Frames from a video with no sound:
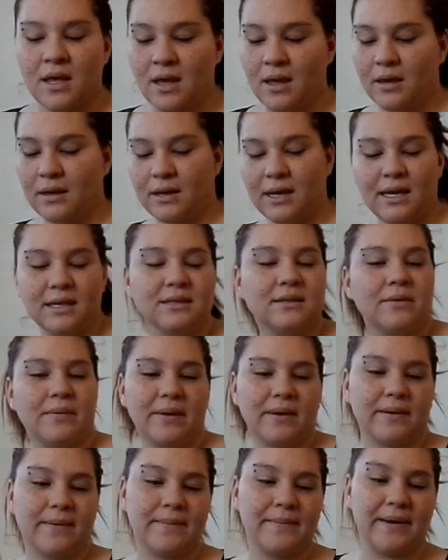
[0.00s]
Okay, so
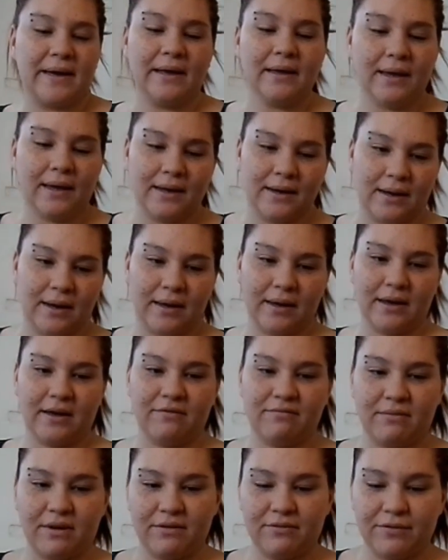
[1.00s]
welcome back, and I have
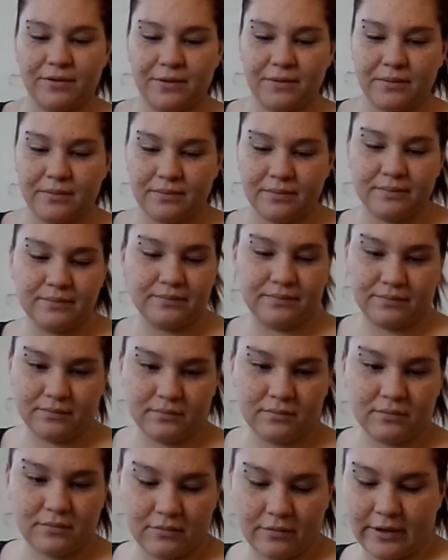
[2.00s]
my fruit
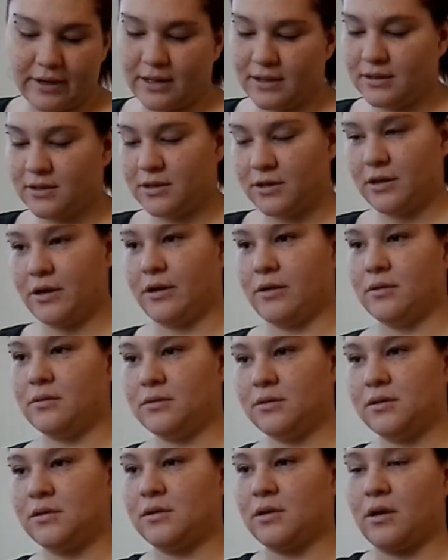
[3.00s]
ready to go.
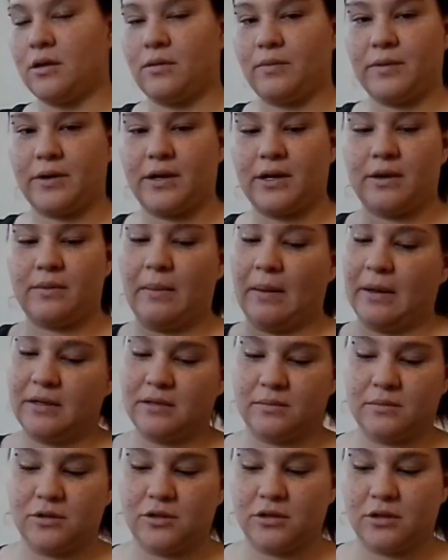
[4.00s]
So we're gonna make some
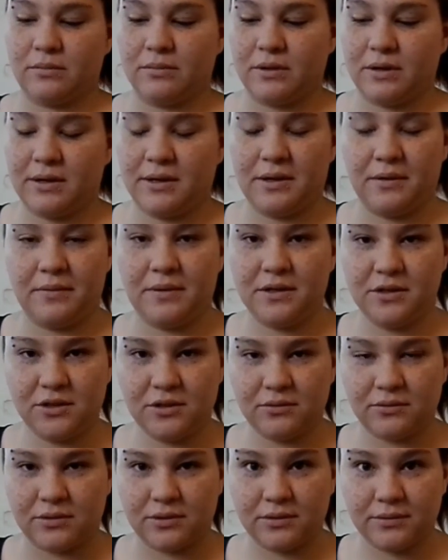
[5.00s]
strawberry kiwi
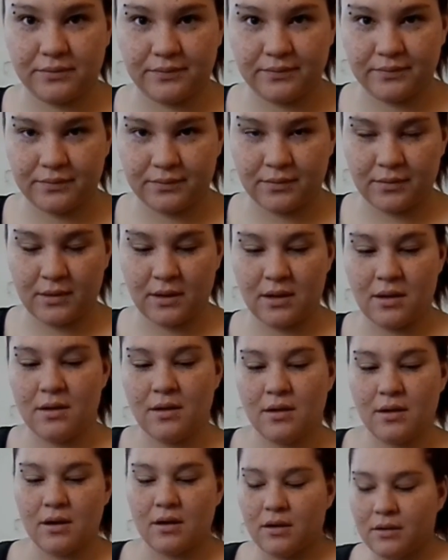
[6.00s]
juice,
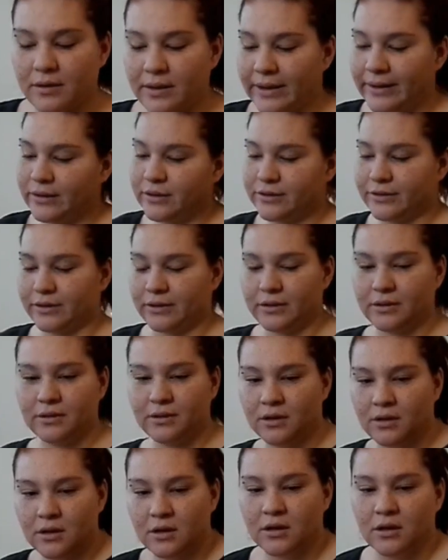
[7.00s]
all natural.
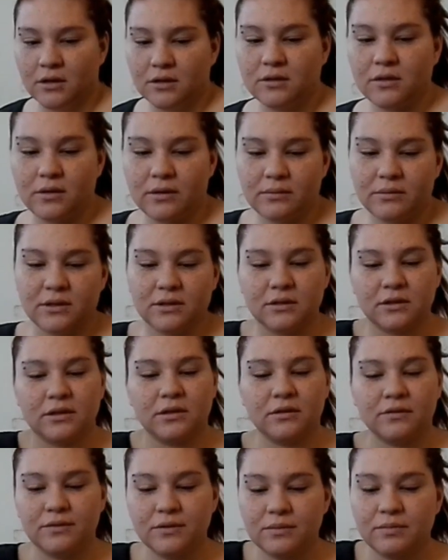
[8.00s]
So I'm gonna start off
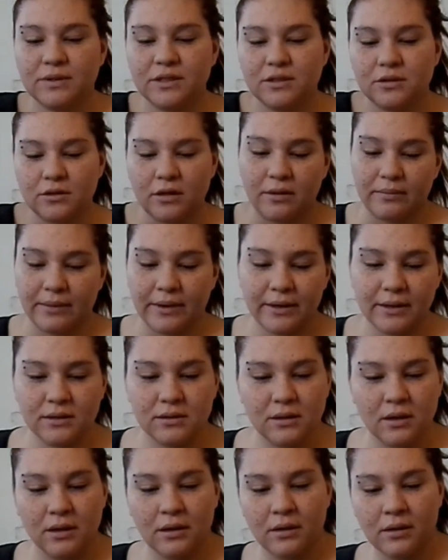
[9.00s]
with my strawberries.
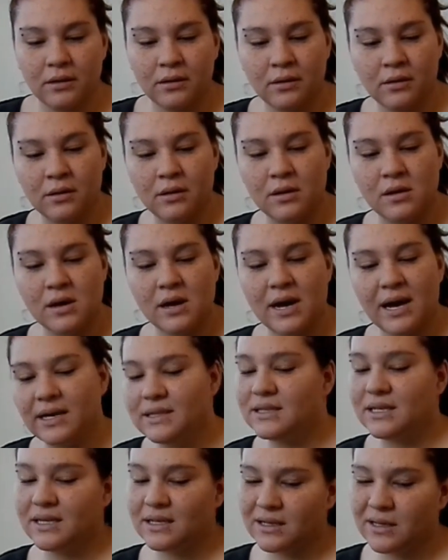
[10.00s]
I
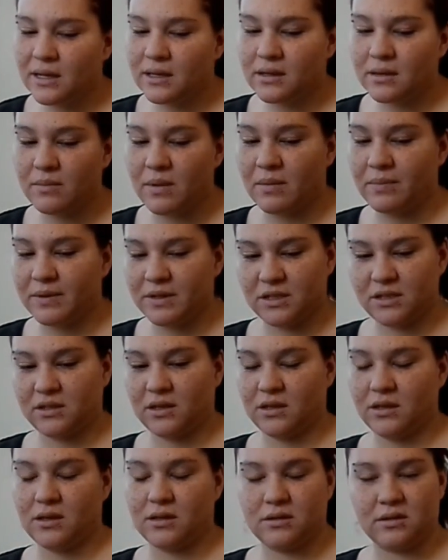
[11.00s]
didn't cut them up, I just cut
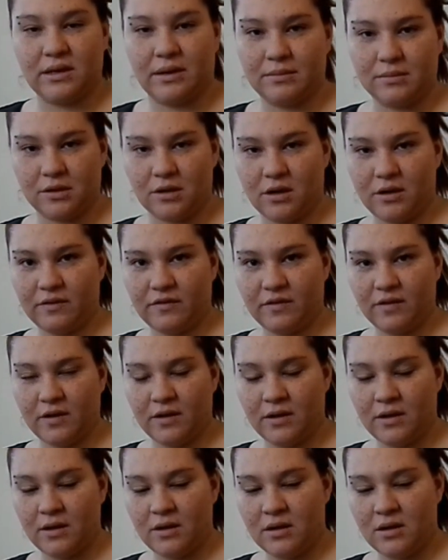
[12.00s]
the stems off.
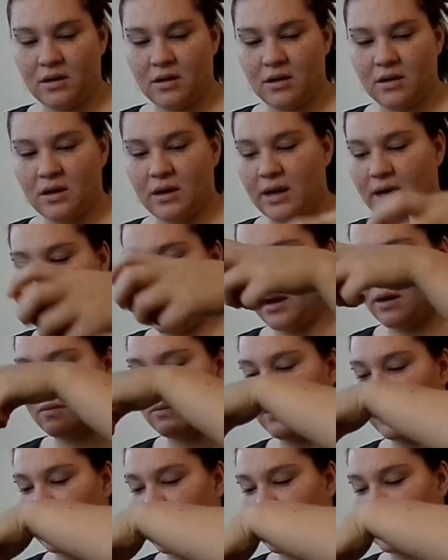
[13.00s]
And we're
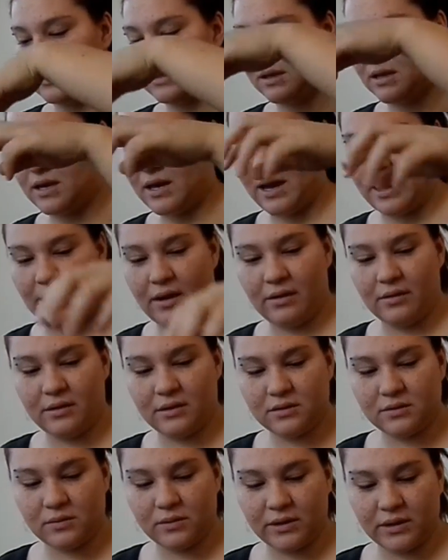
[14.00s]
gonna see how
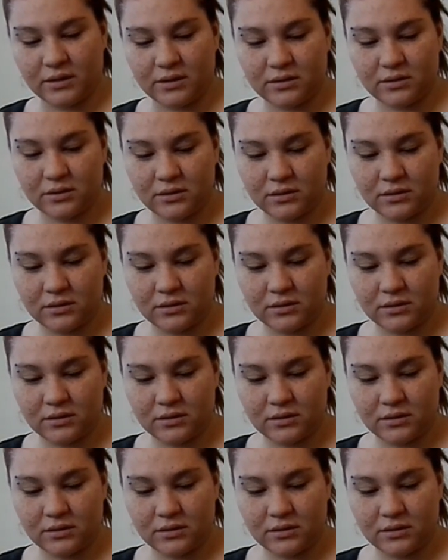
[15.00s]
this works.